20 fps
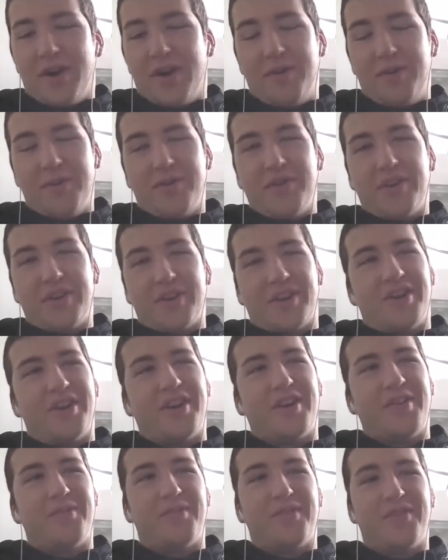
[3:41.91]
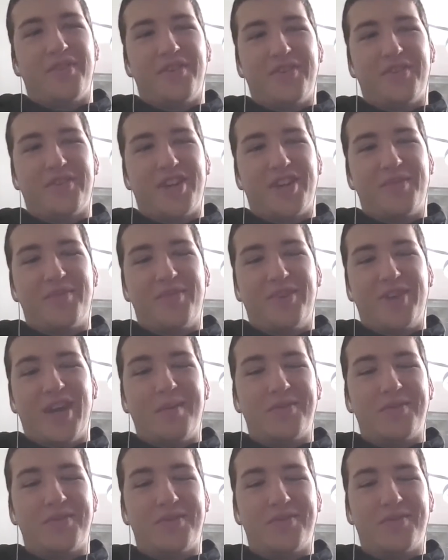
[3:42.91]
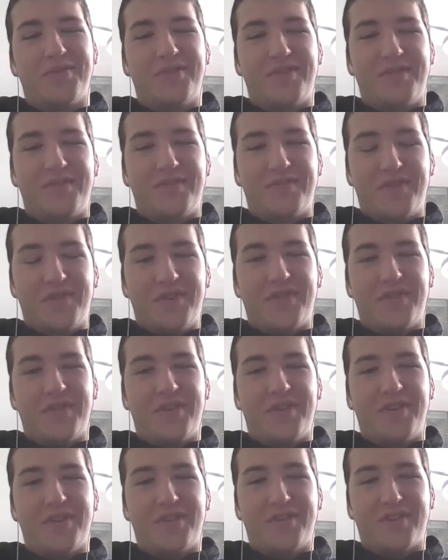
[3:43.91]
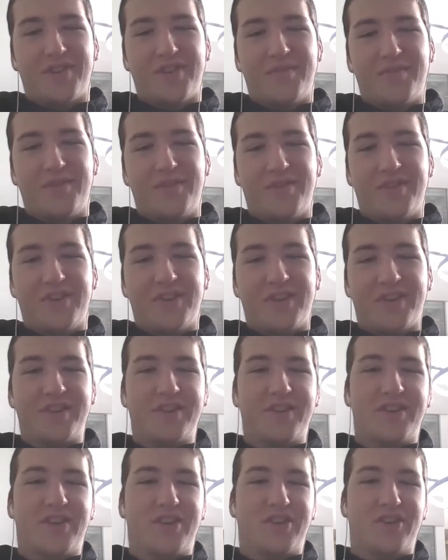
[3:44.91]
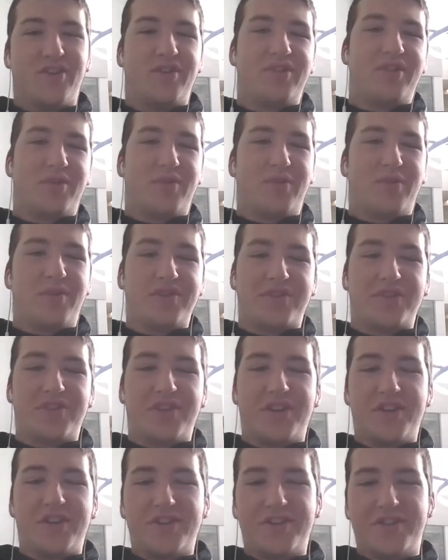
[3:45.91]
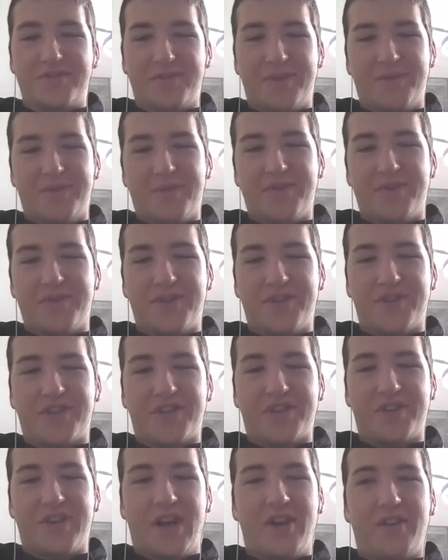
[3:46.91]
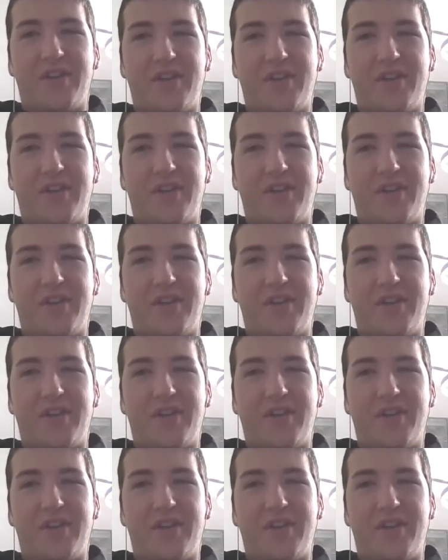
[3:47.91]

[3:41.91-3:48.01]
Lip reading: we were like, all right, well, they're either going to be absolutely filthy or they're going to be like a little like worse than us. We weren't really sure.